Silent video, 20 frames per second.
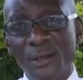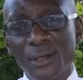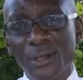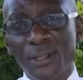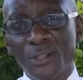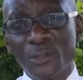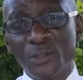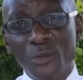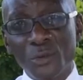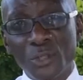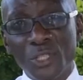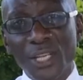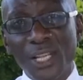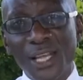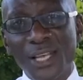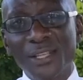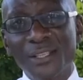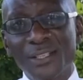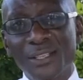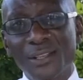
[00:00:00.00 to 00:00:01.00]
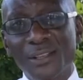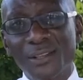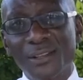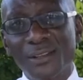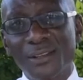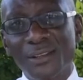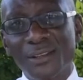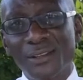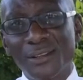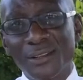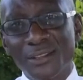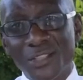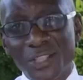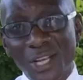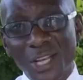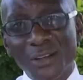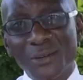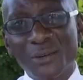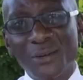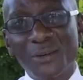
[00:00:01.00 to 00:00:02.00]
is utilizing
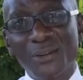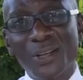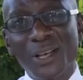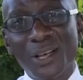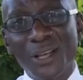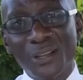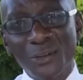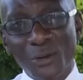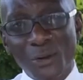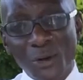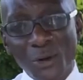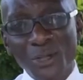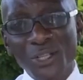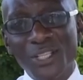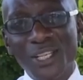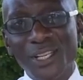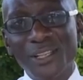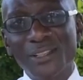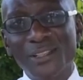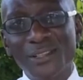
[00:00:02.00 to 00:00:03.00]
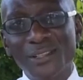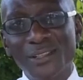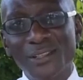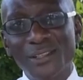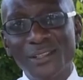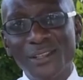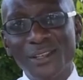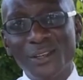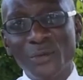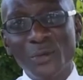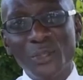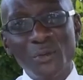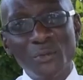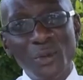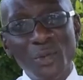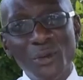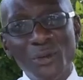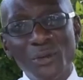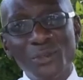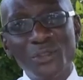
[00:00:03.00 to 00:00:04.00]
channel and content which
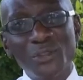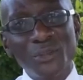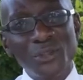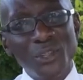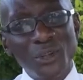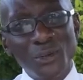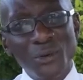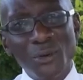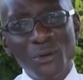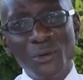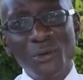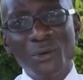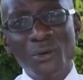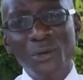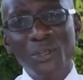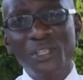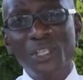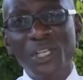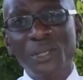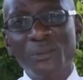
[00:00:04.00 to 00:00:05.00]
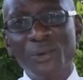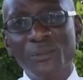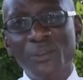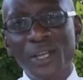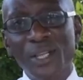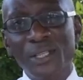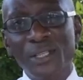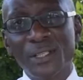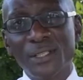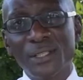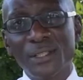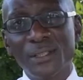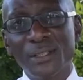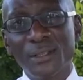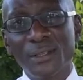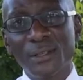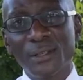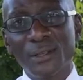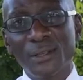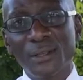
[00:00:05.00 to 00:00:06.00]
belongs to the local content providers,
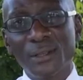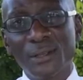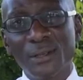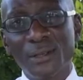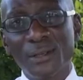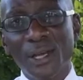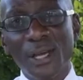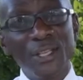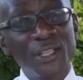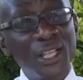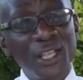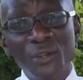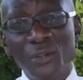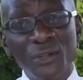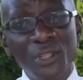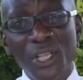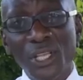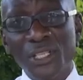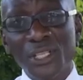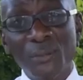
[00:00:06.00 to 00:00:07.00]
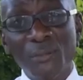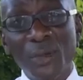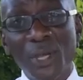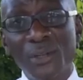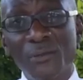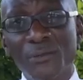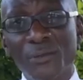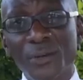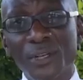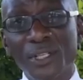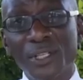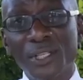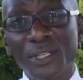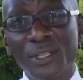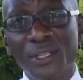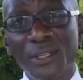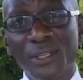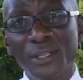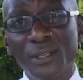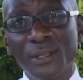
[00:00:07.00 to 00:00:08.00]
and they are not getting paid for it.
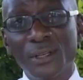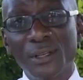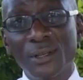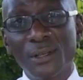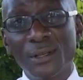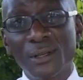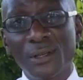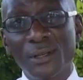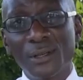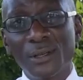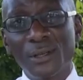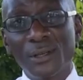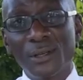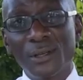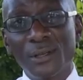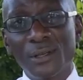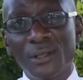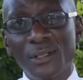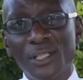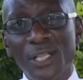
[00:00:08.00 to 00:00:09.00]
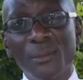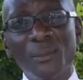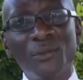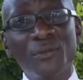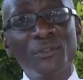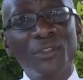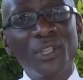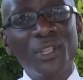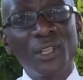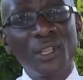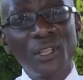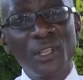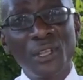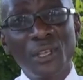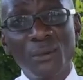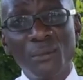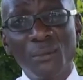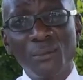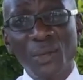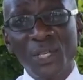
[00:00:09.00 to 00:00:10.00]
Some of the
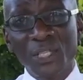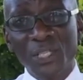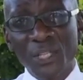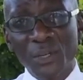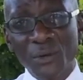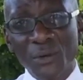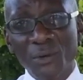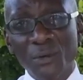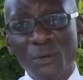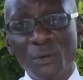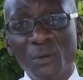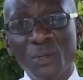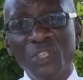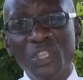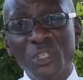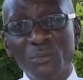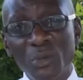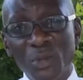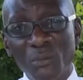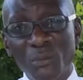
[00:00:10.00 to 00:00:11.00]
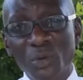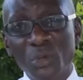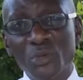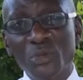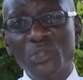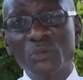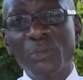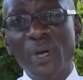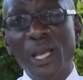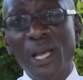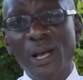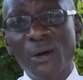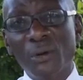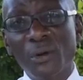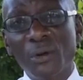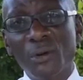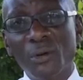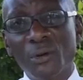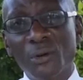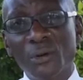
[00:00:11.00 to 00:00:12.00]
material which is being produced by our
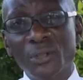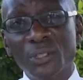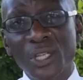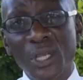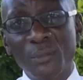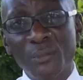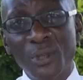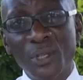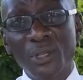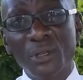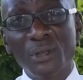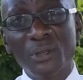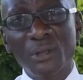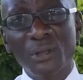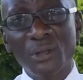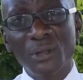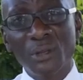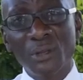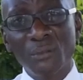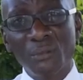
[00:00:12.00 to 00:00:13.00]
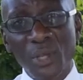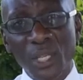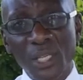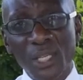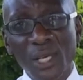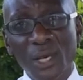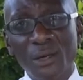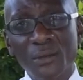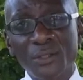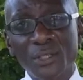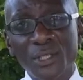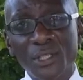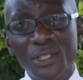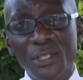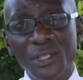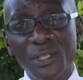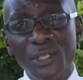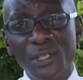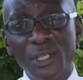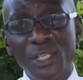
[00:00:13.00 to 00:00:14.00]
local Zambian media houses
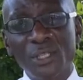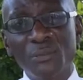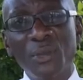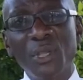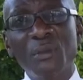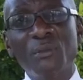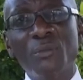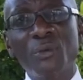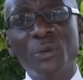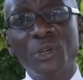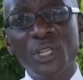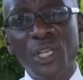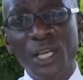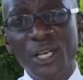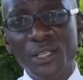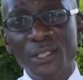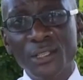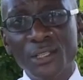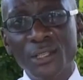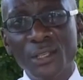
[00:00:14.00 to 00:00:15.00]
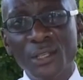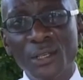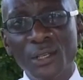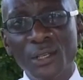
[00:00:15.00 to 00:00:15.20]
is being broadcast